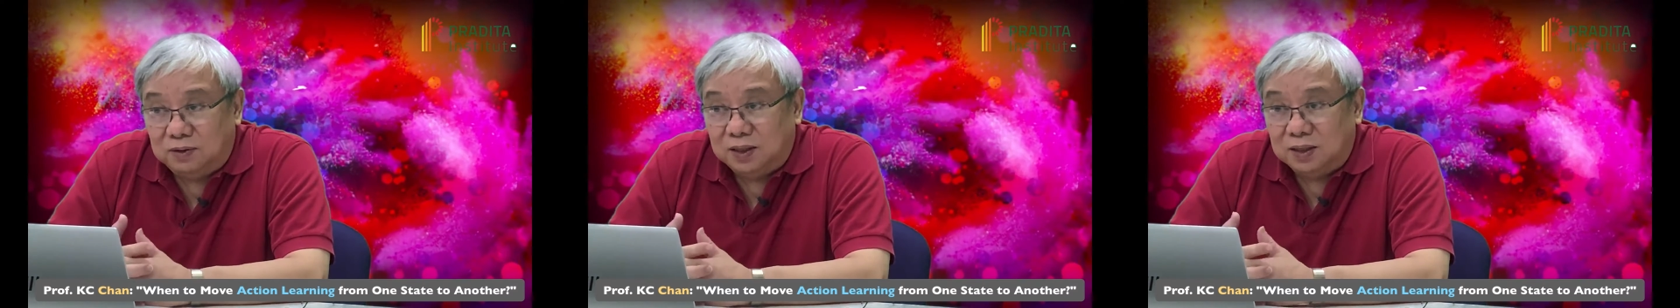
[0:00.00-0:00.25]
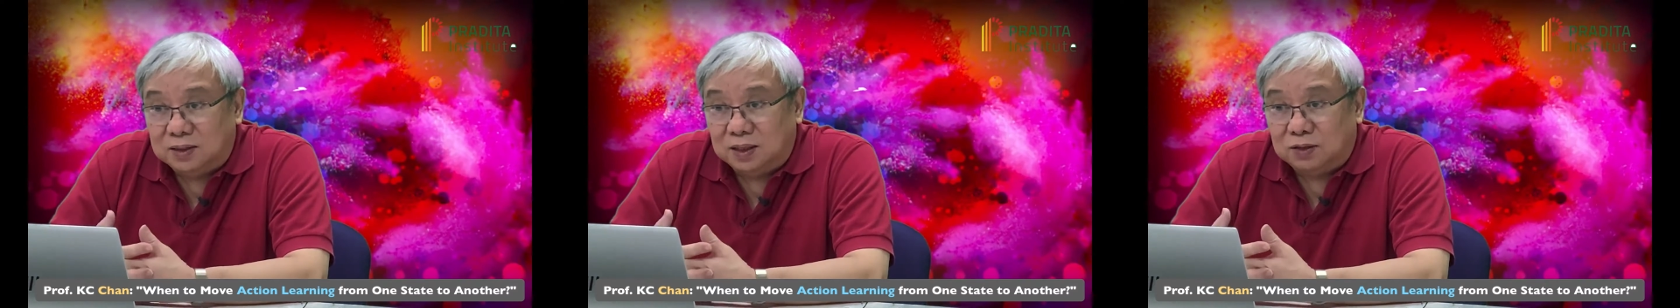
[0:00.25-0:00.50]
what
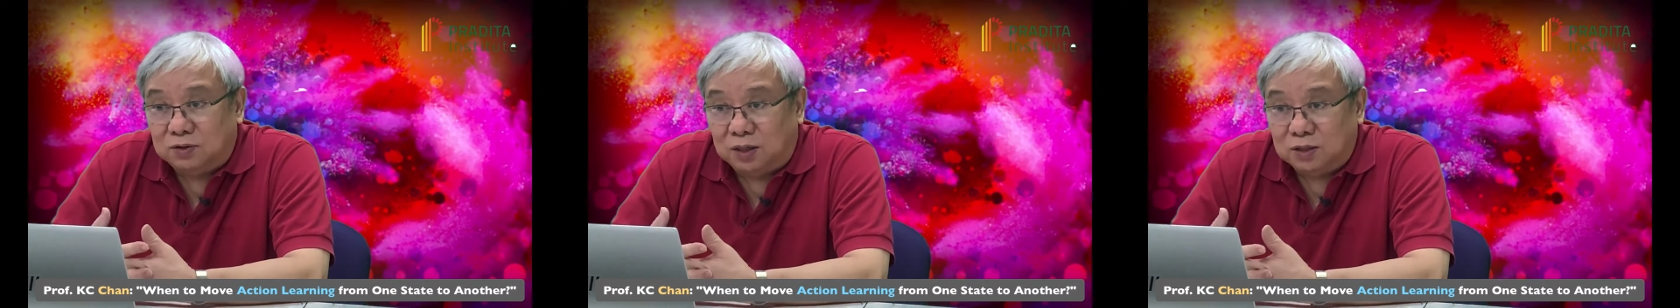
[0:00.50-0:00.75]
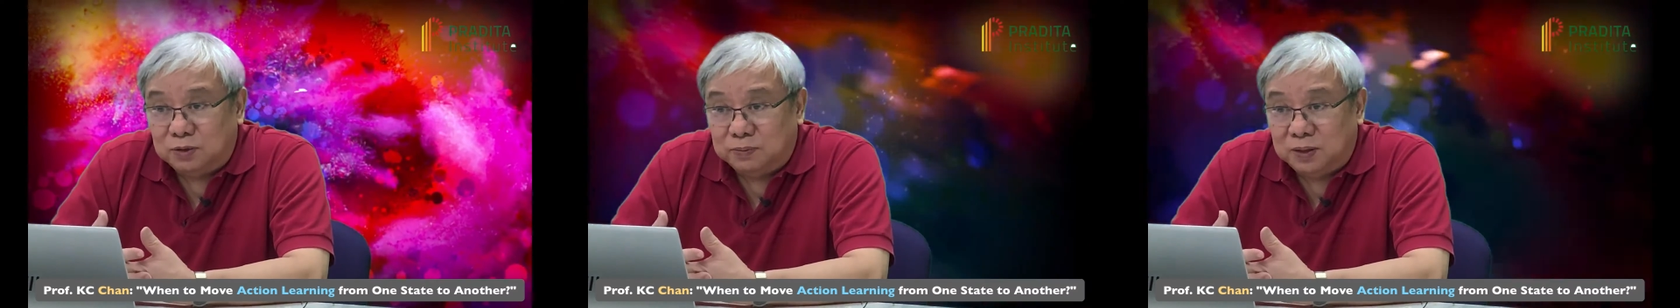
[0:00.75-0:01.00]
is the
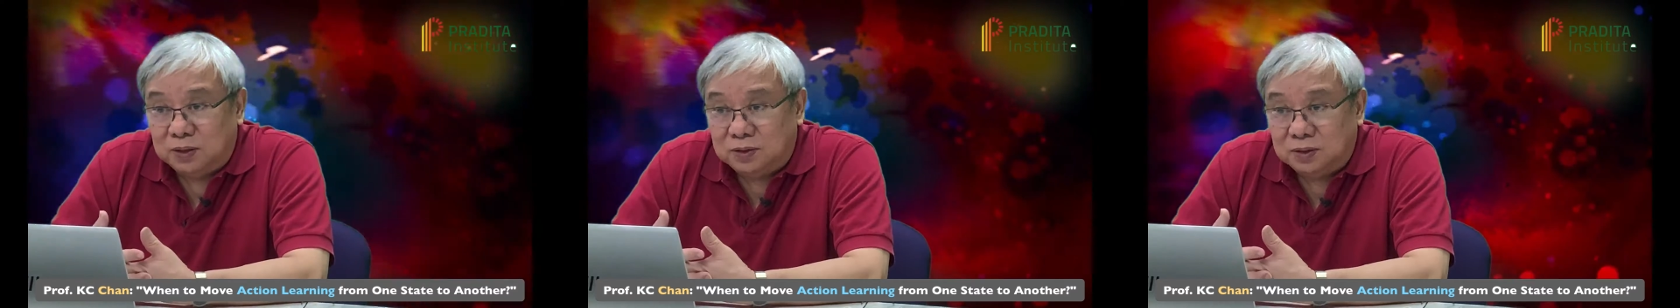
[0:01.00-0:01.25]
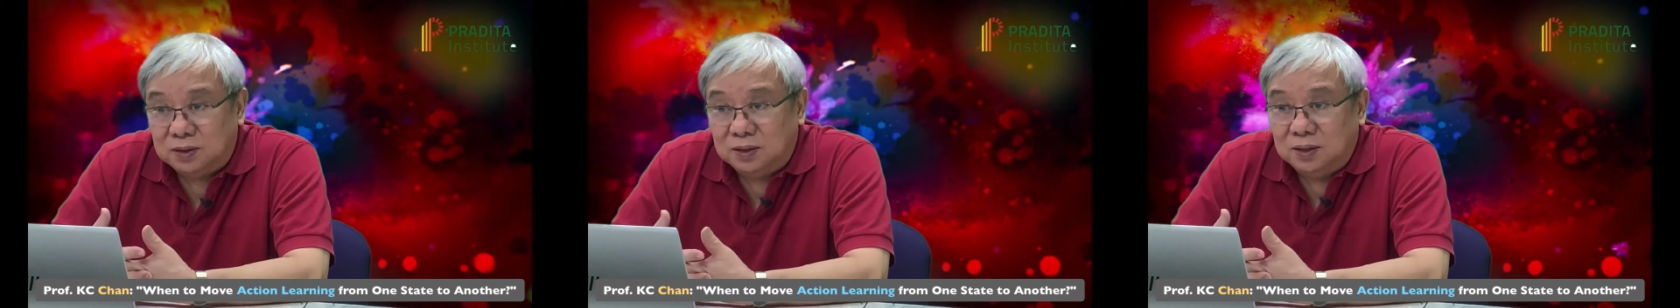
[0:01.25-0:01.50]

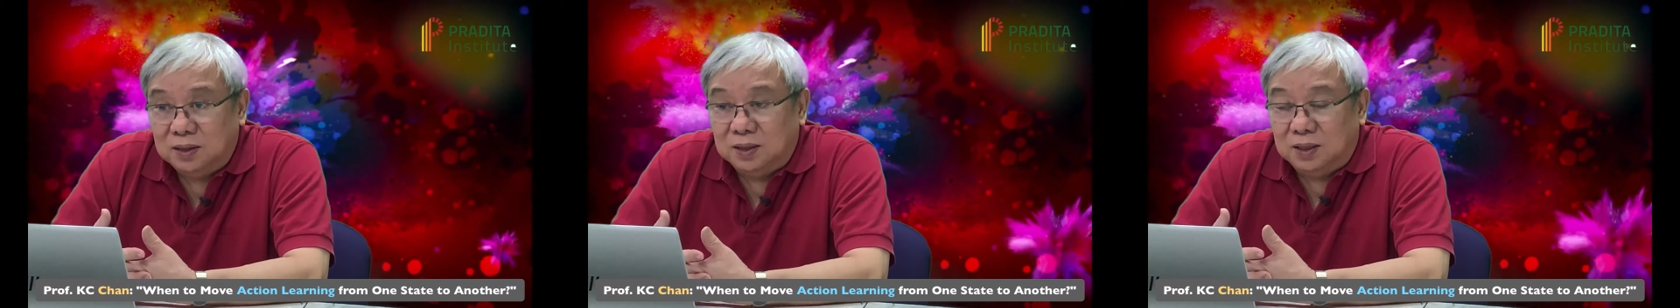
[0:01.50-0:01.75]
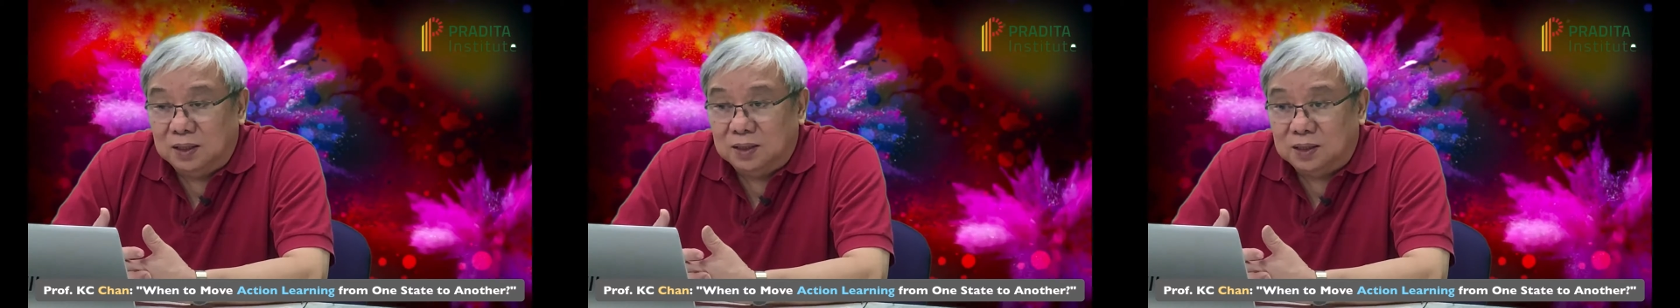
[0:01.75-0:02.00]
transformation
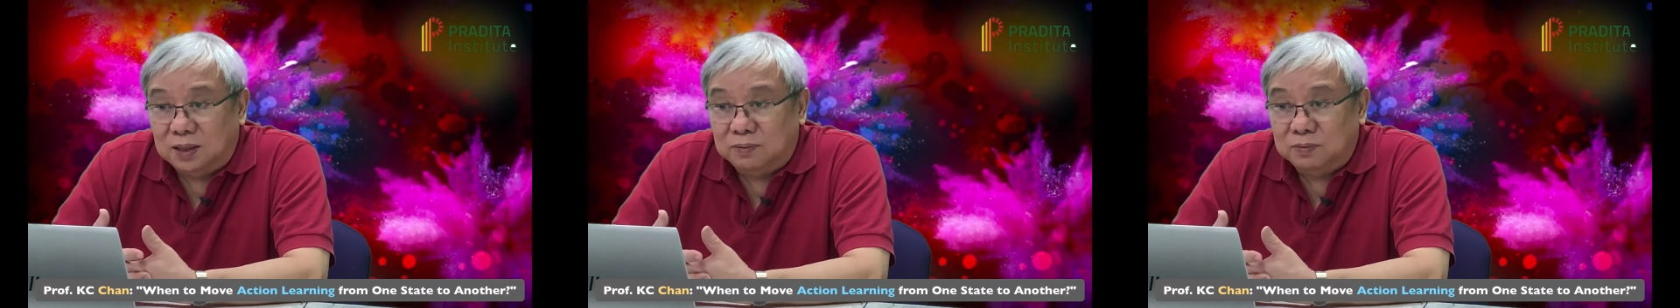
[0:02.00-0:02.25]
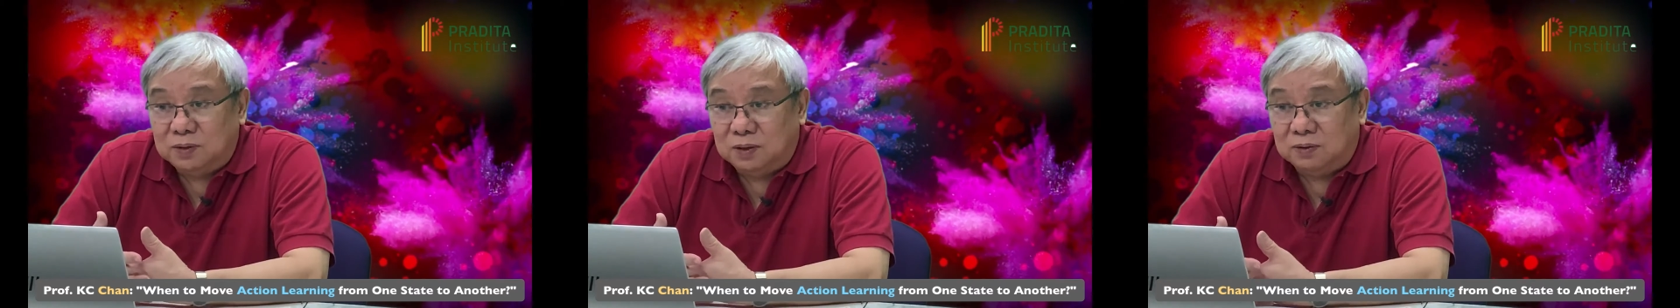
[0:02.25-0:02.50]
in
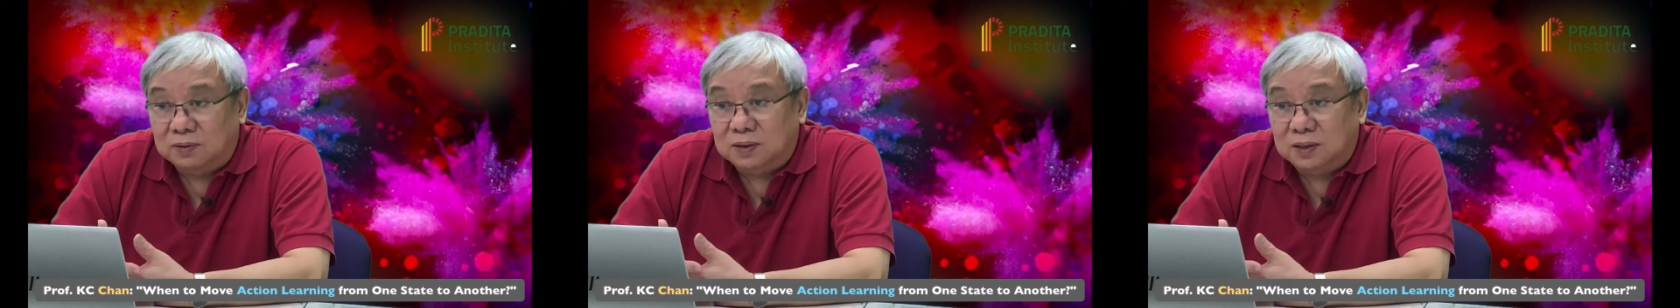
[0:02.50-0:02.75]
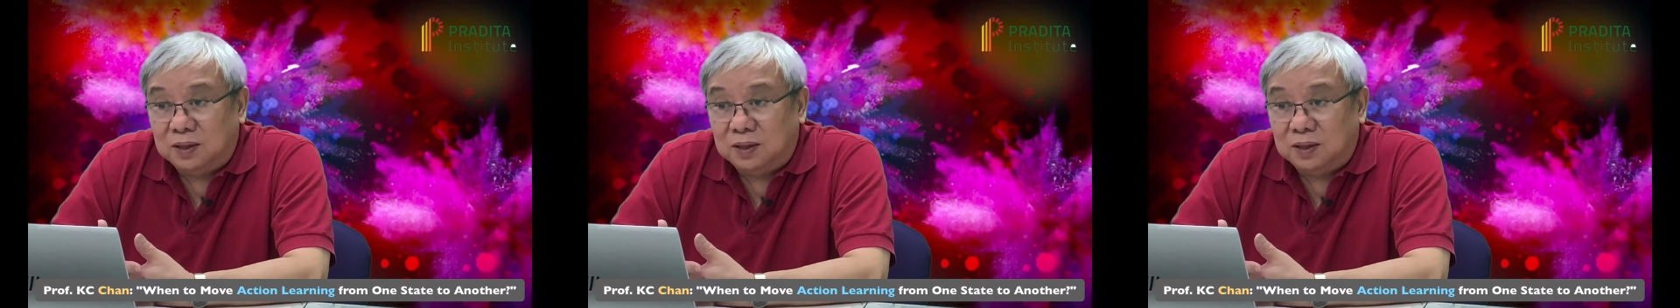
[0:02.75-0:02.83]
terms of